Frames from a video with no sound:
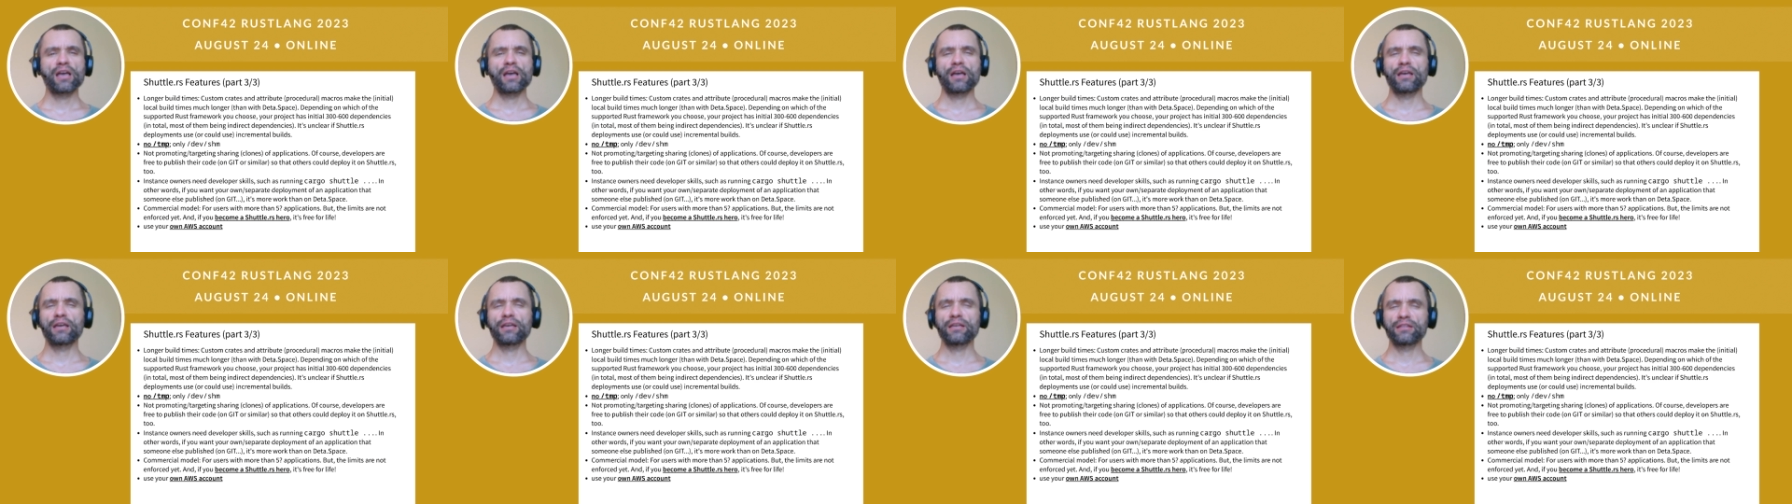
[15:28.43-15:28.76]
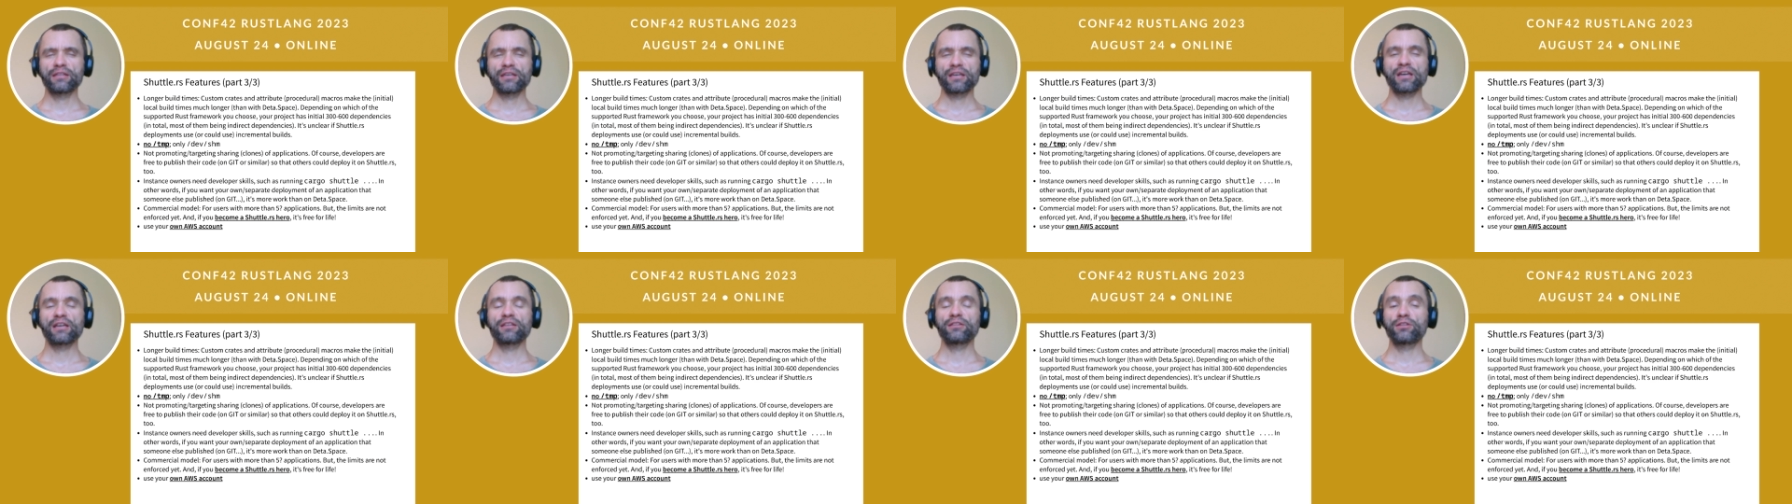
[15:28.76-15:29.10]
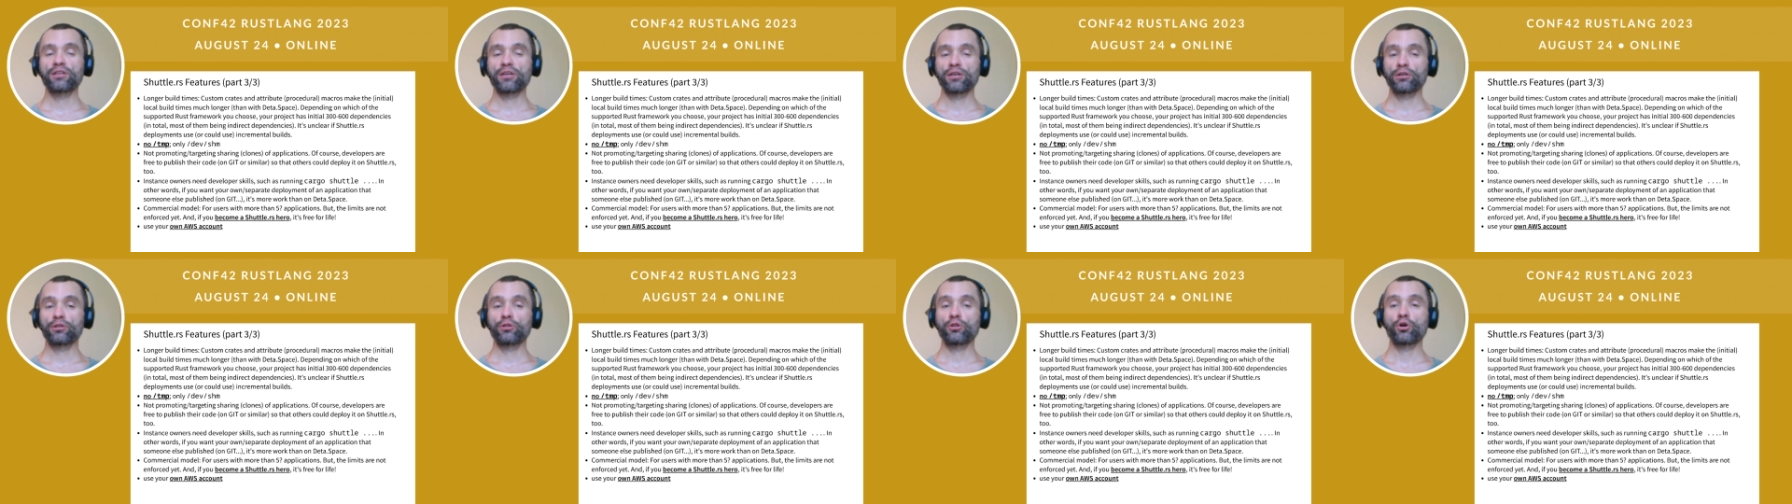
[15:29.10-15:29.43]
It can
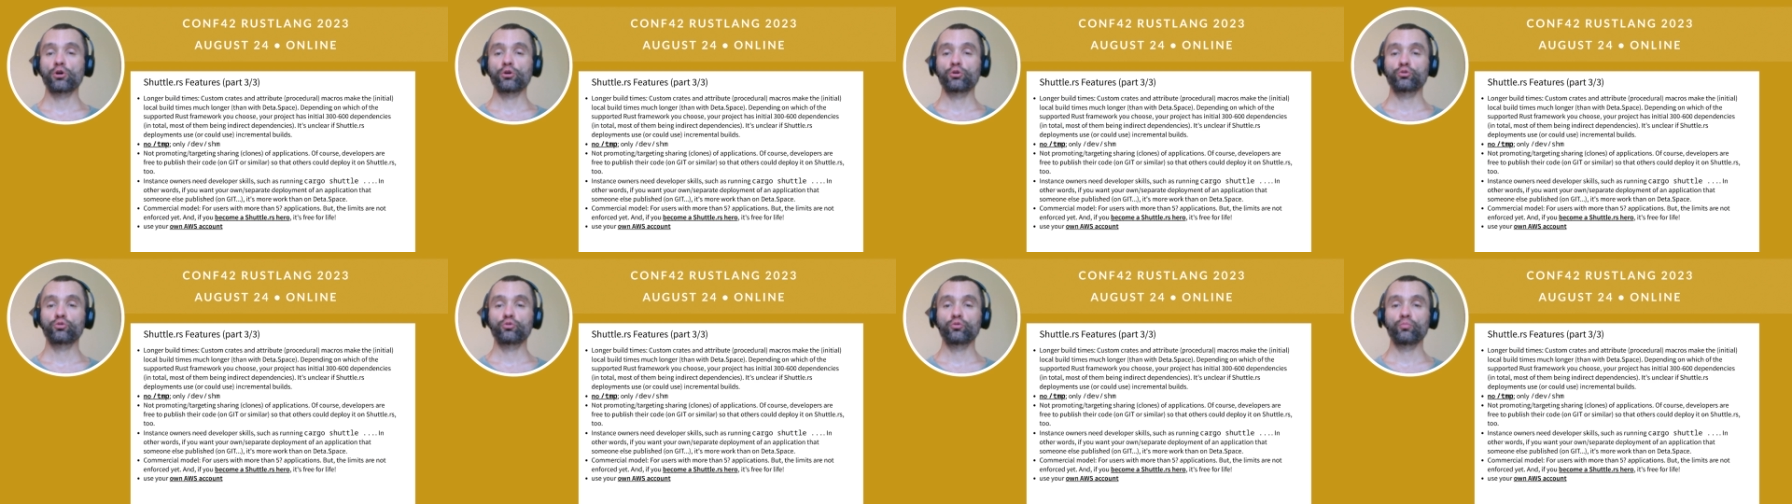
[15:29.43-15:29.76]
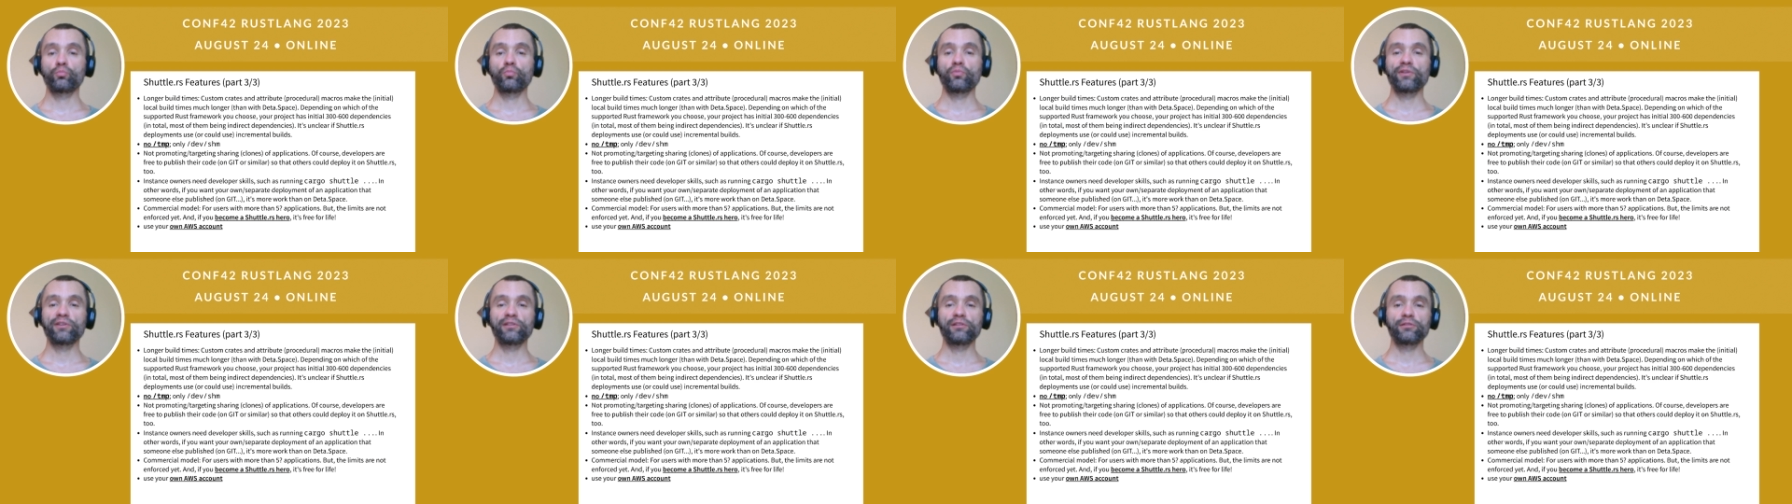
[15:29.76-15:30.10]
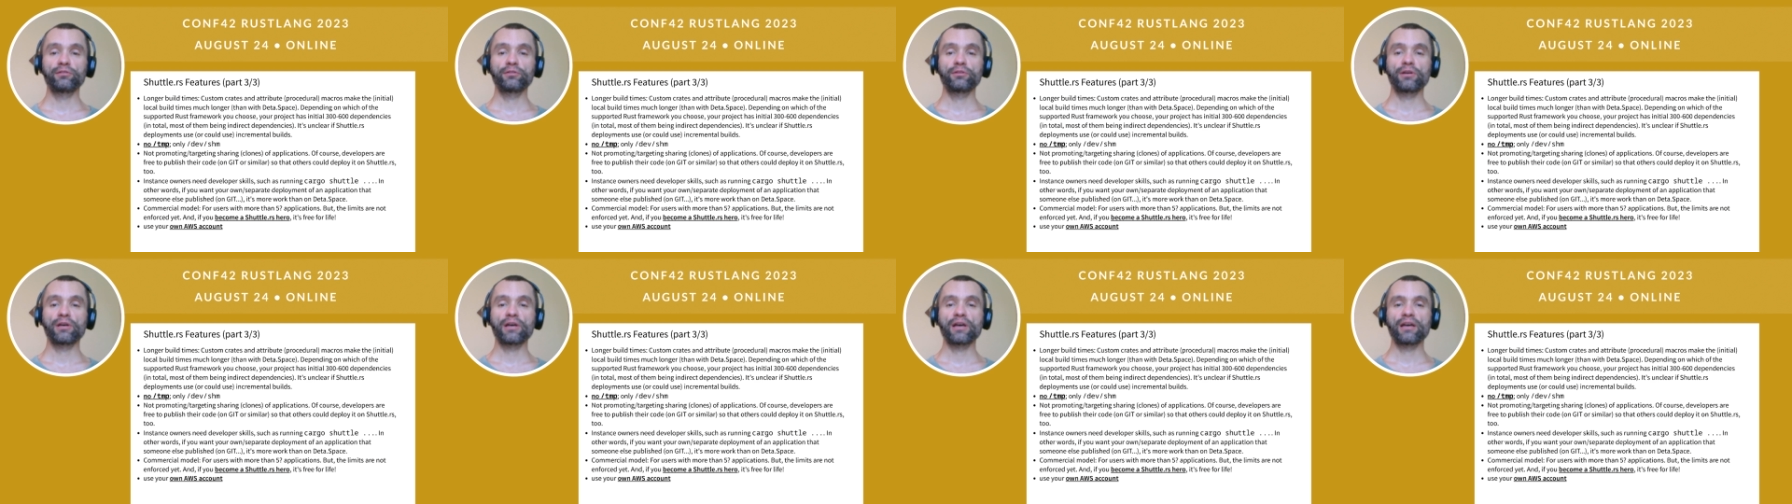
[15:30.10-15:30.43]
take long to
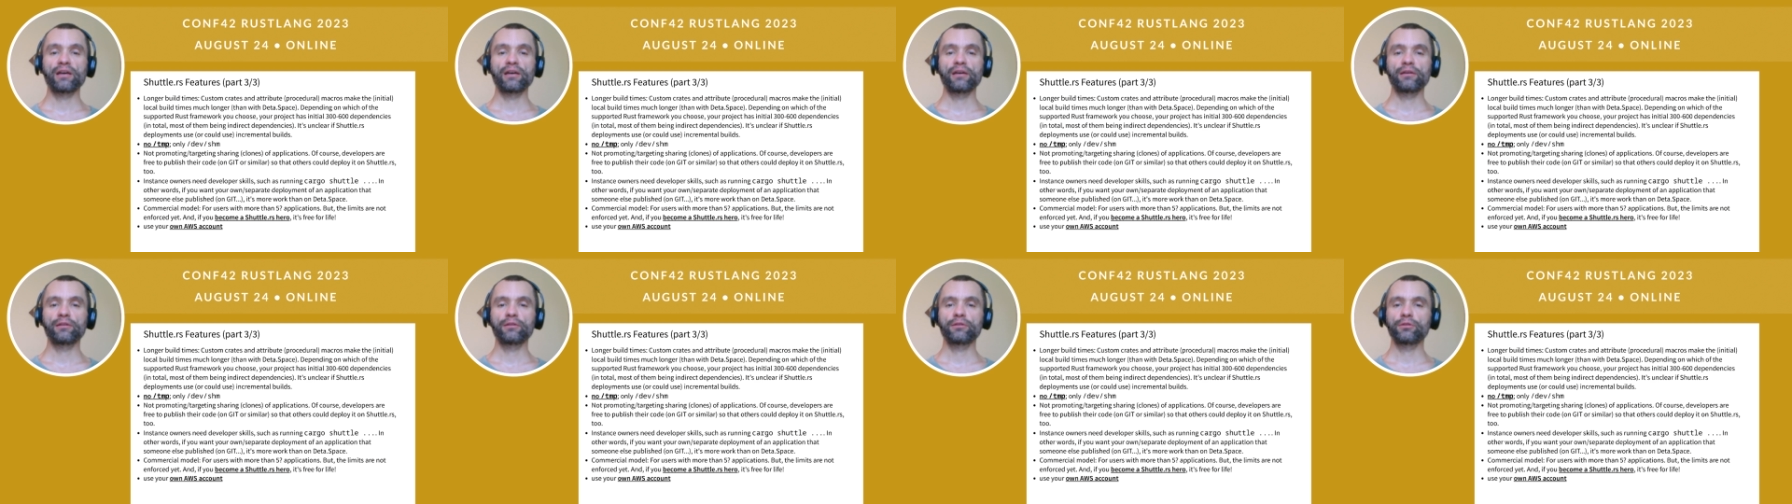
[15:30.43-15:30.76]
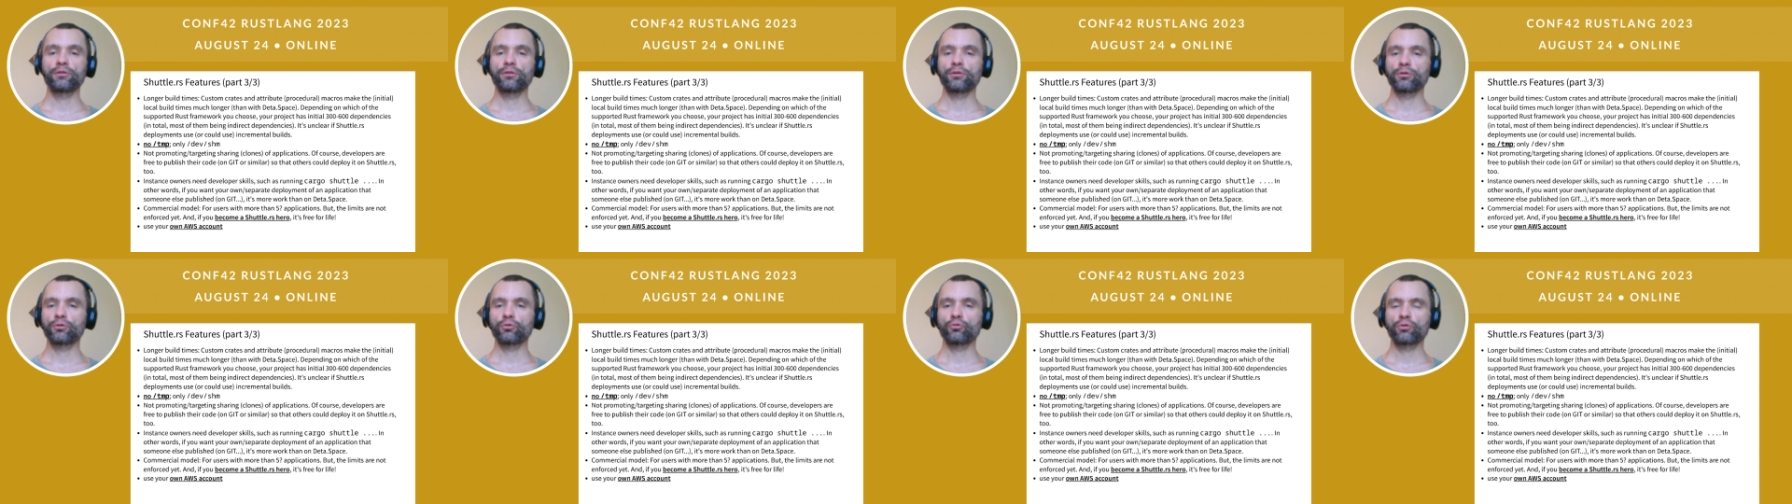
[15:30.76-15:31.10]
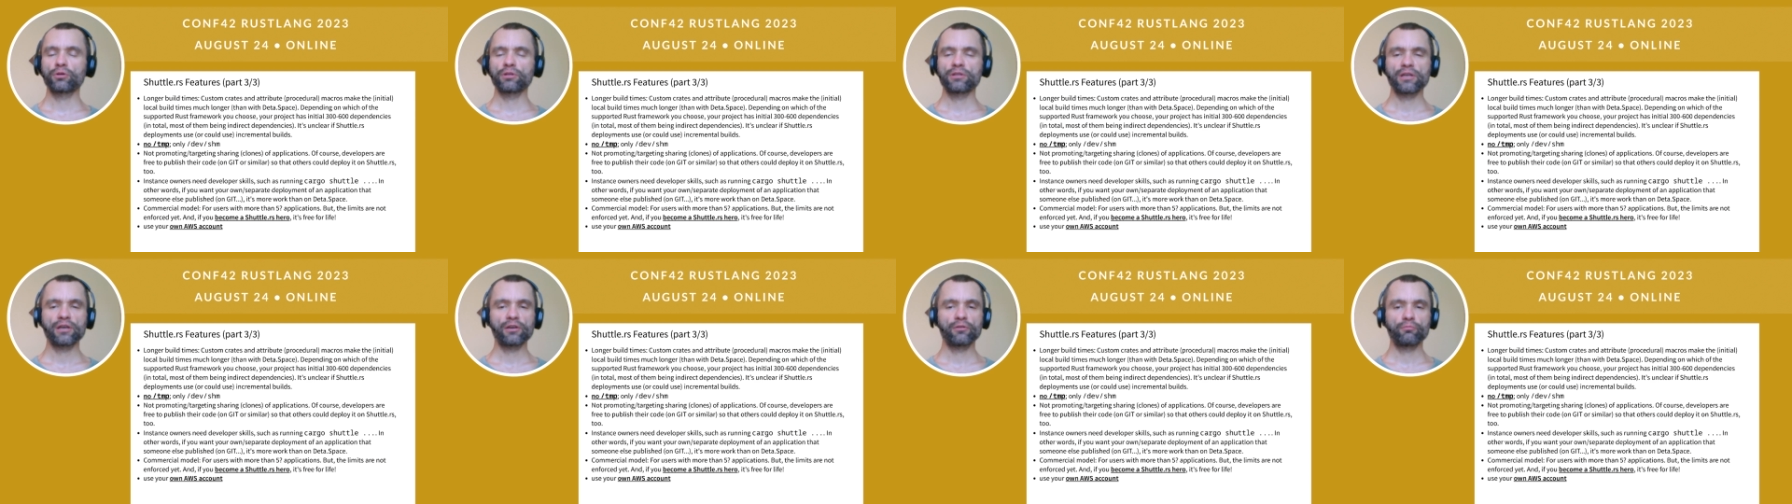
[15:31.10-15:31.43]
build, and you
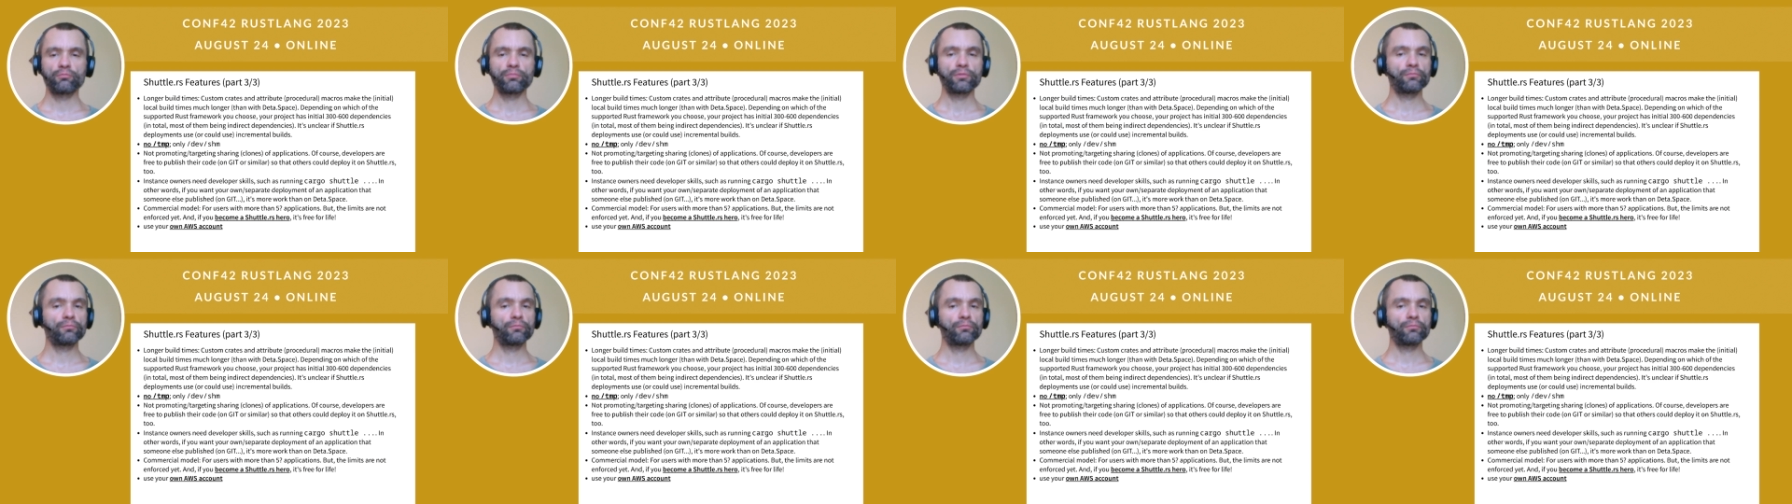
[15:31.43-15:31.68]
can have